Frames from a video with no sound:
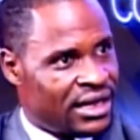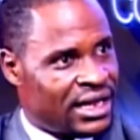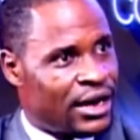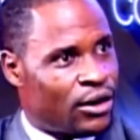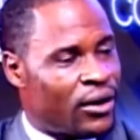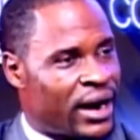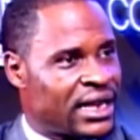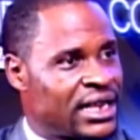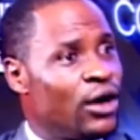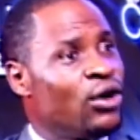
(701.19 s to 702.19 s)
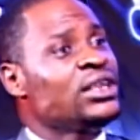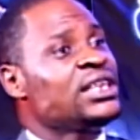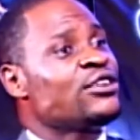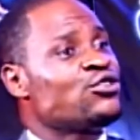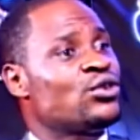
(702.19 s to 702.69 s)
that, all right, their own
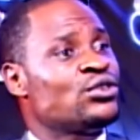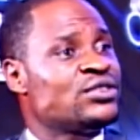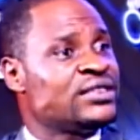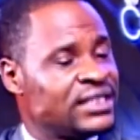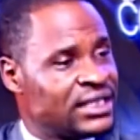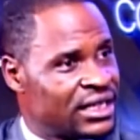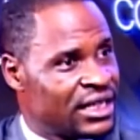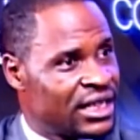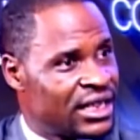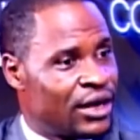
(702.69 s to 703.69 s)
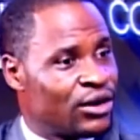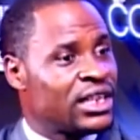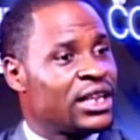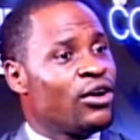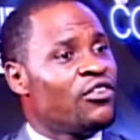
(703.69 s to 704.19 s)
leaders should also see that, okay,
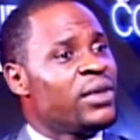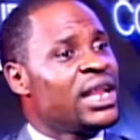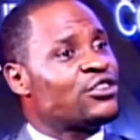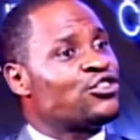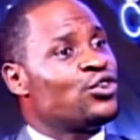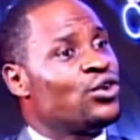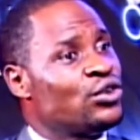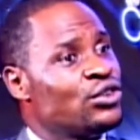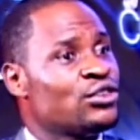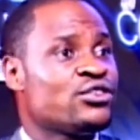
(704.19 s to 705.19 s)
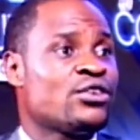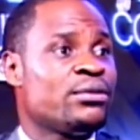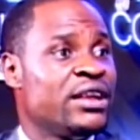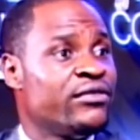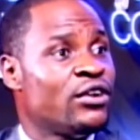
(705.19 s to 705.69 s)
the government has shown some
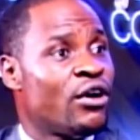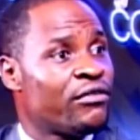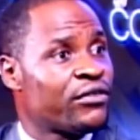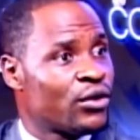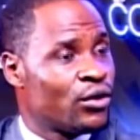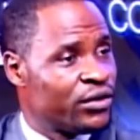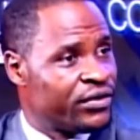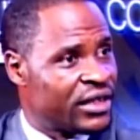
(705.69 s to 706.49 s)
level of good faith.